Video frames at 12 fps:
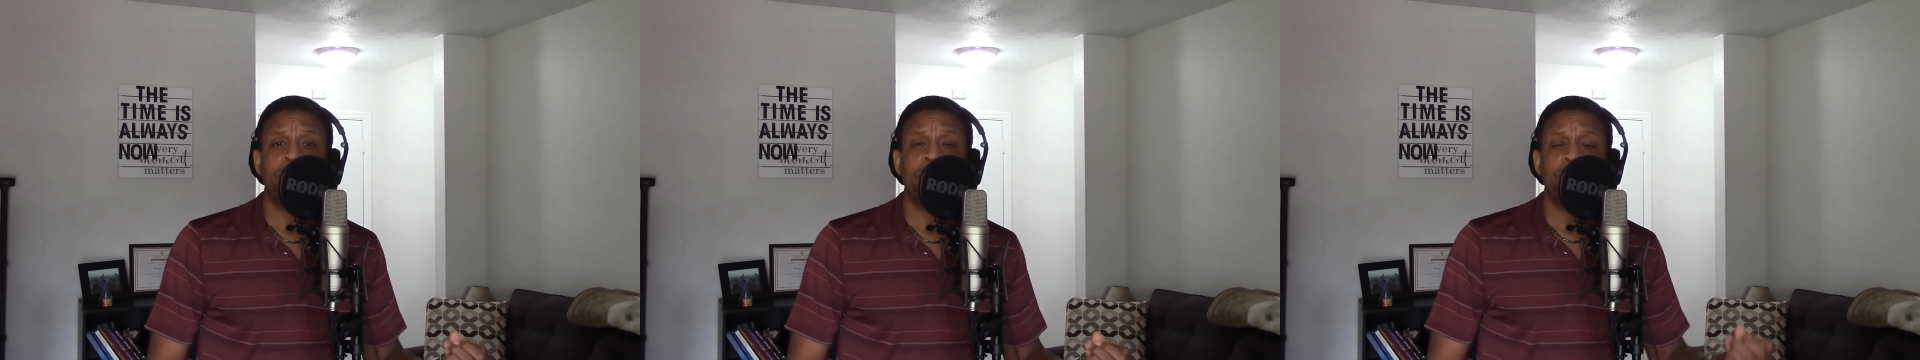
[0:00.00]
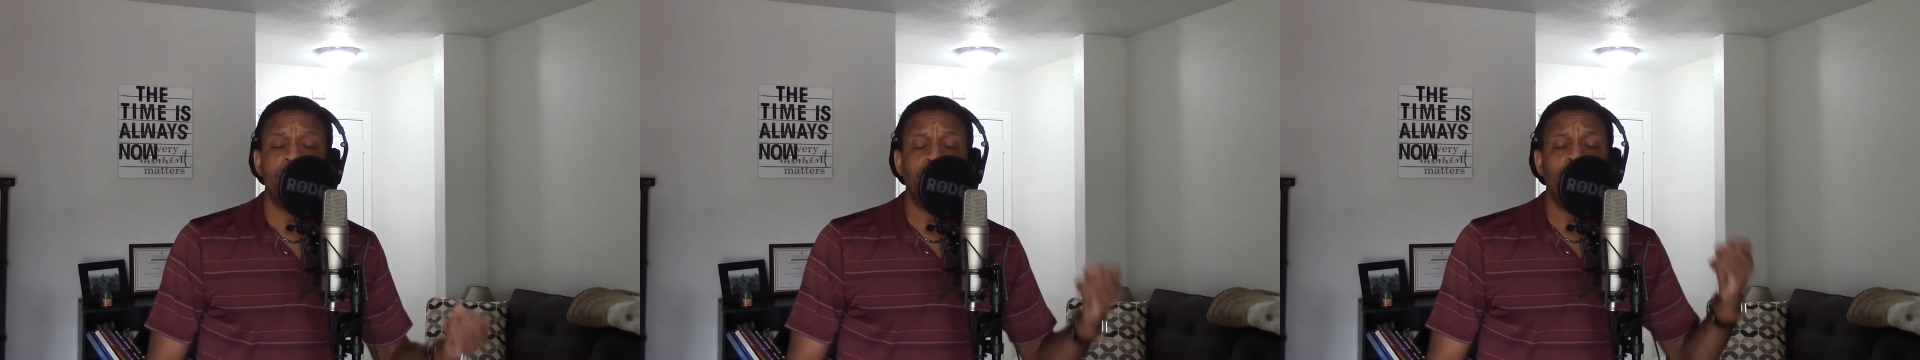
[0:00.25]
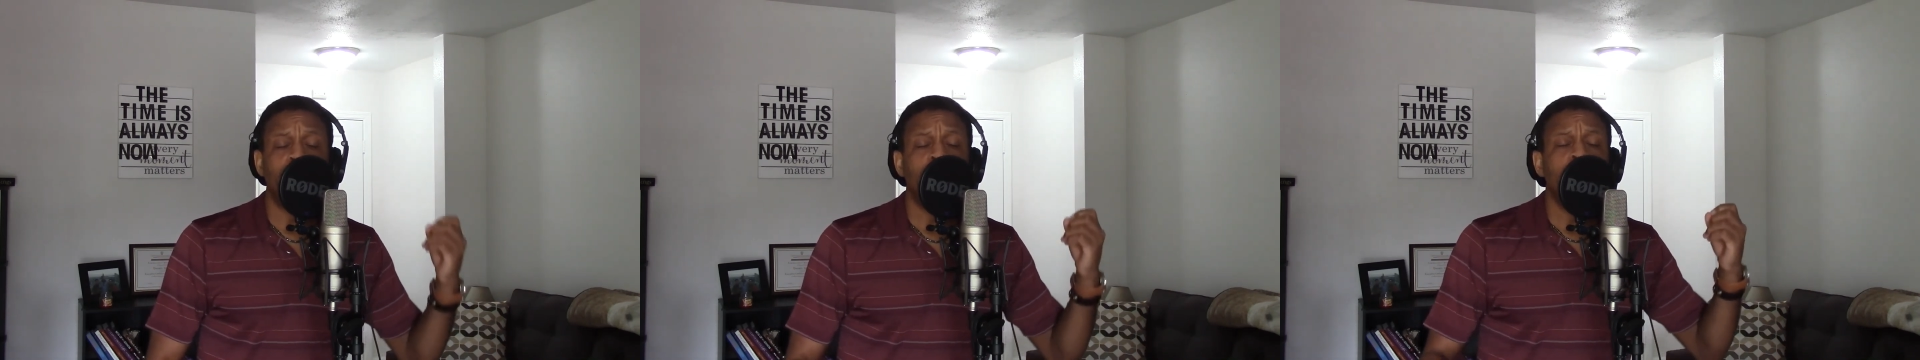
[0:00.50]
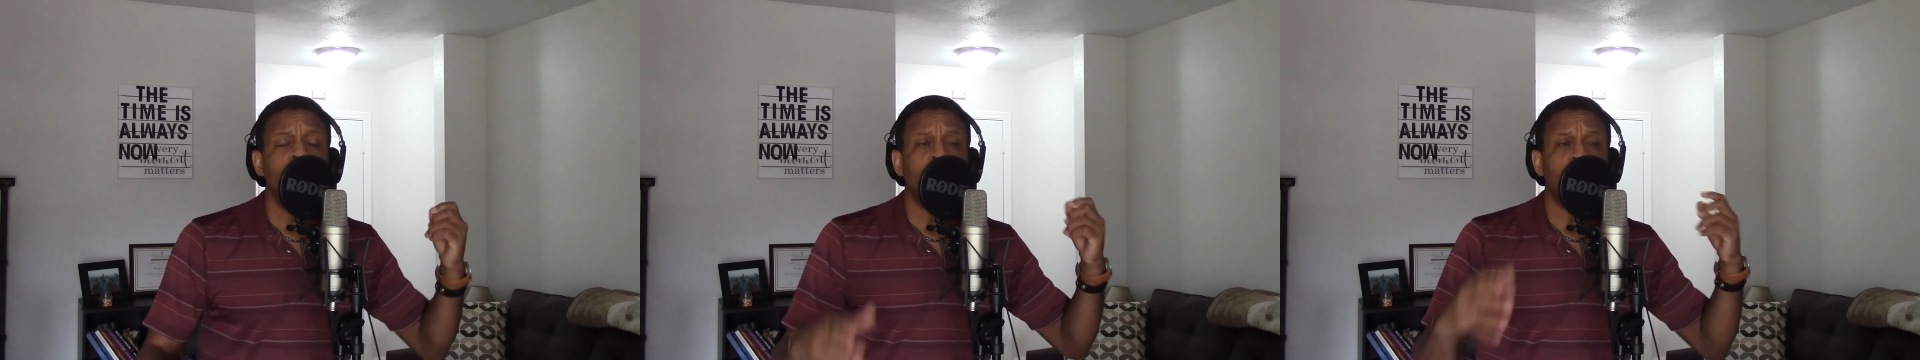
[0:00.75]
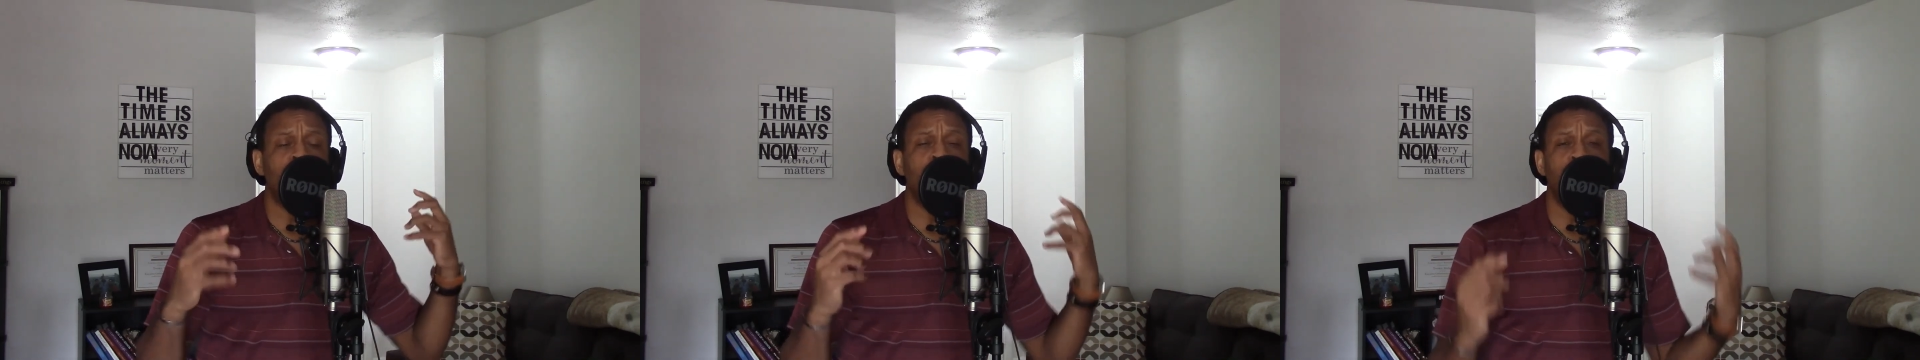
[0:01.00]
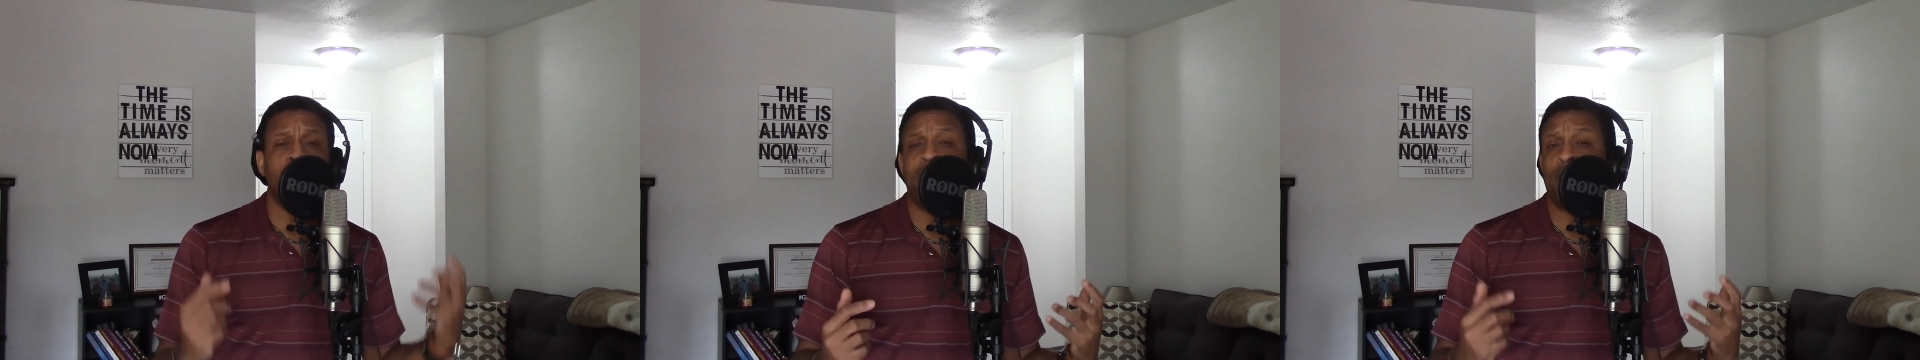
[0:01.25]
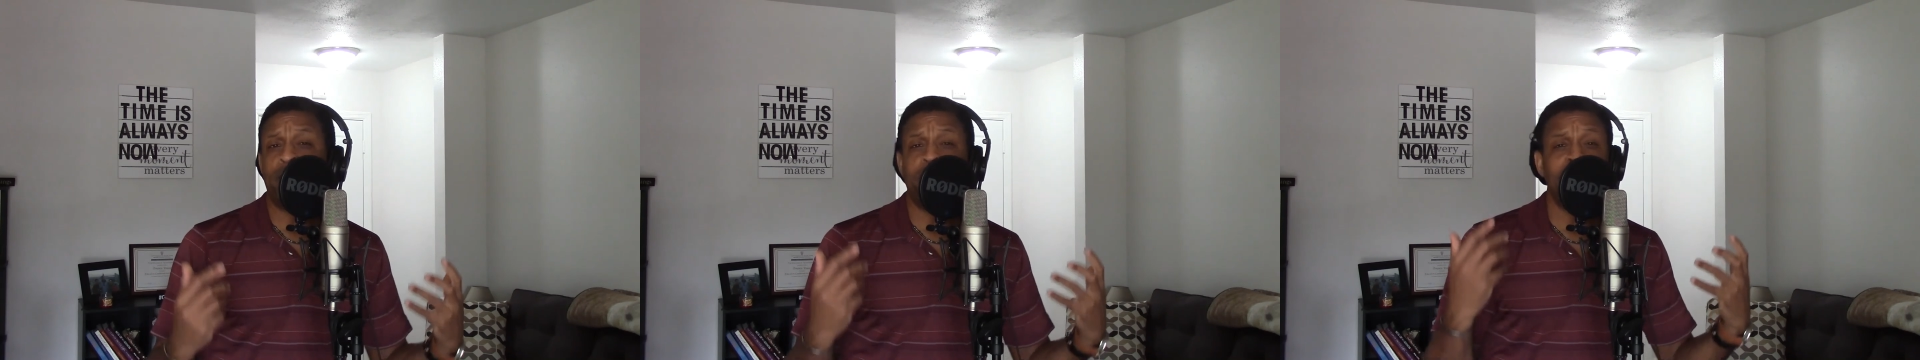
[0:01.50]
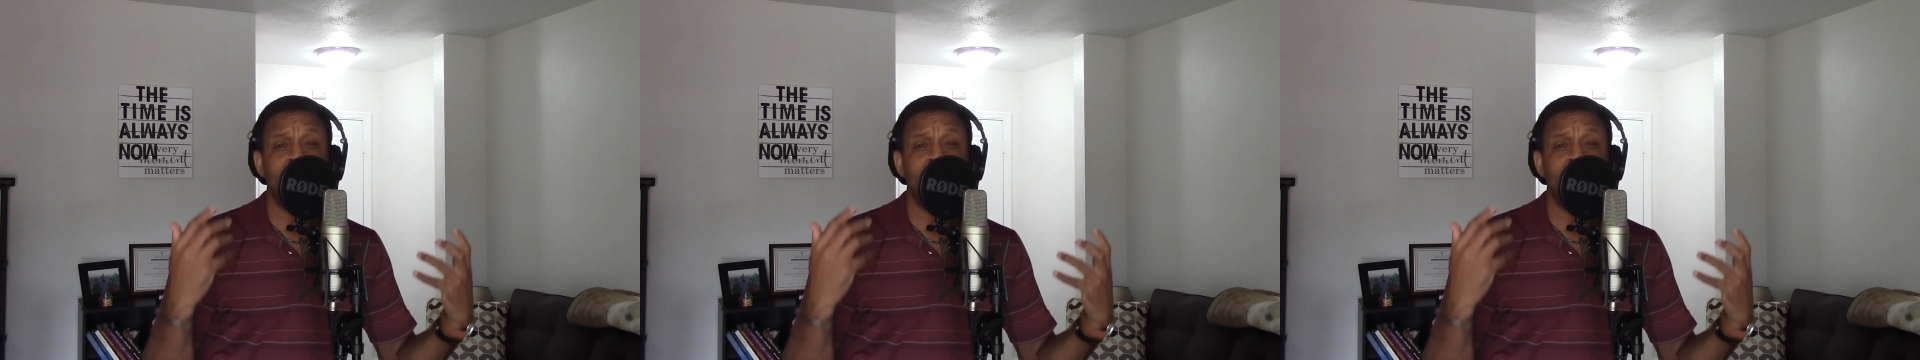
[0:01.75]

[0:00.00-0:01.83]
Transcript: to share these